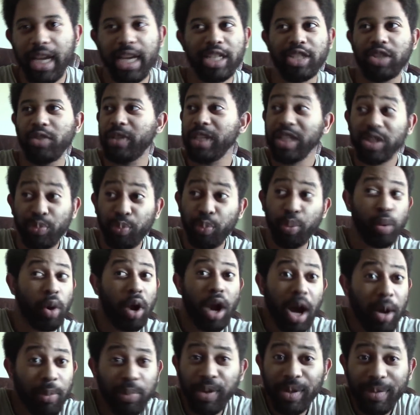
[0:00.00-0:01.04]
so this
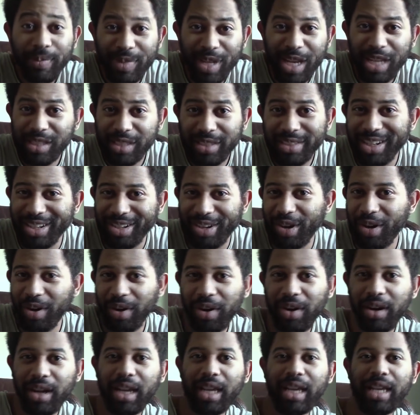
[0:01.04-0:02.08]
problem doesn't
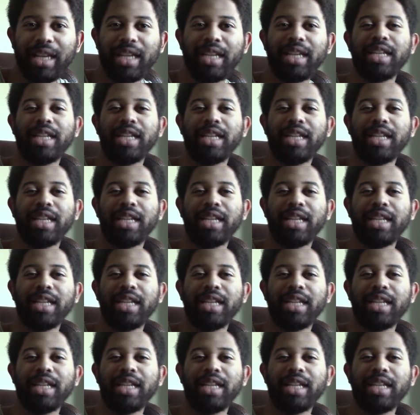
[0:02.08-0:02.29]
occur?